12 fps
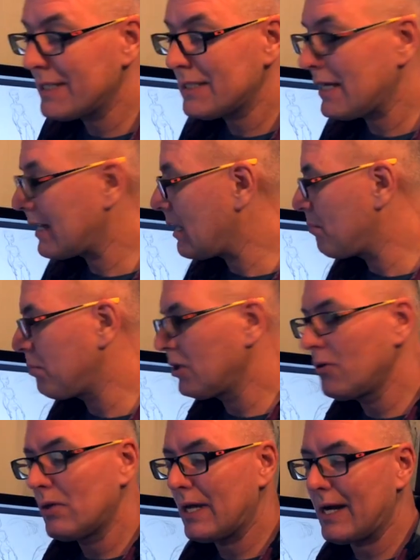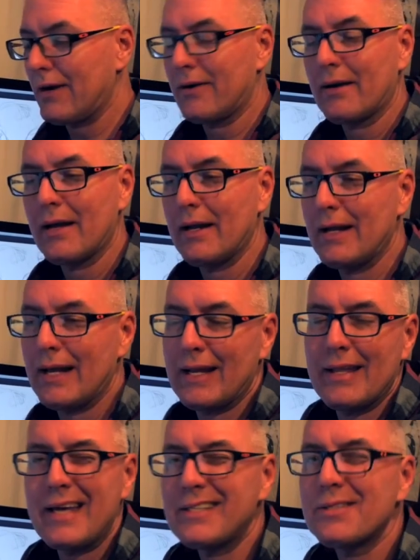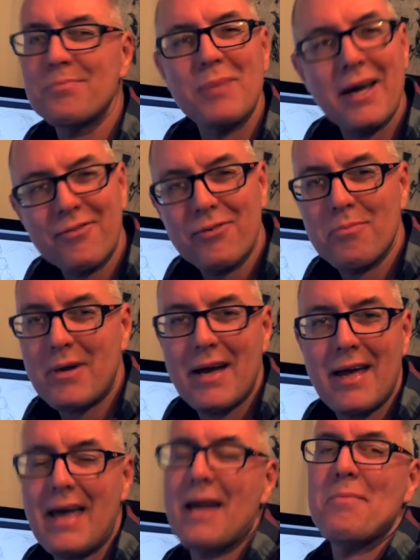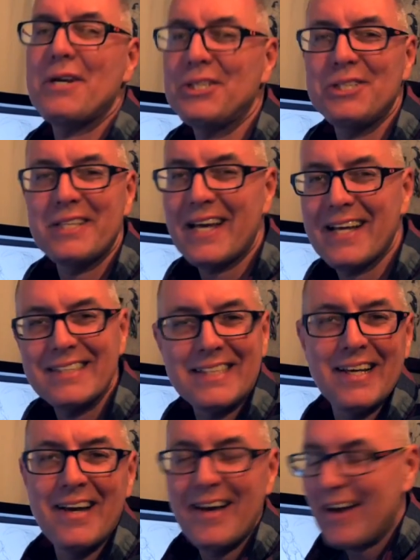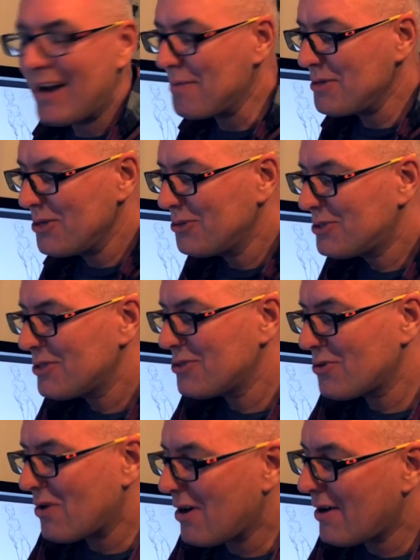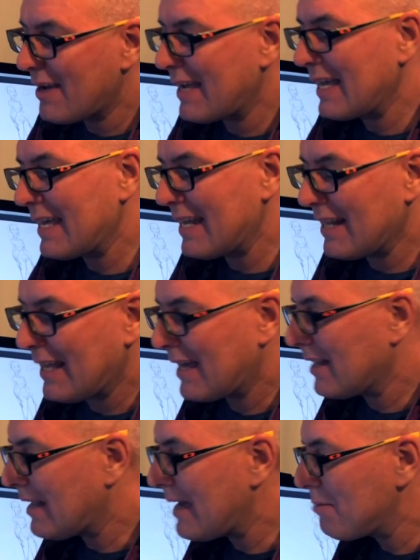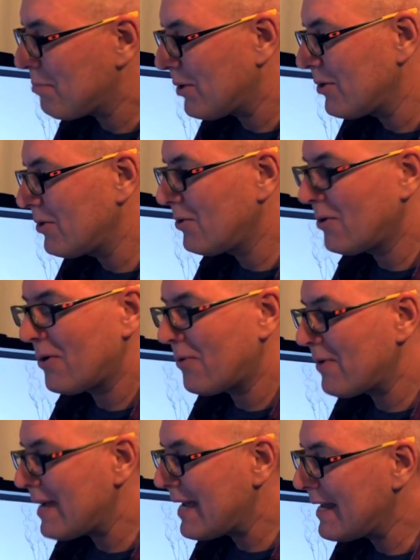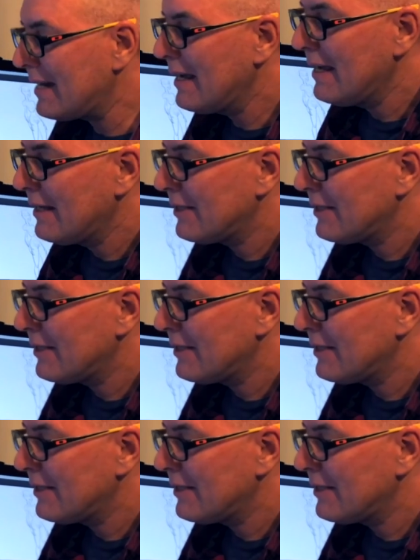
is like a blue layer, and, and that's back from my animation days. I'm used to drawing in like a light blue or a red.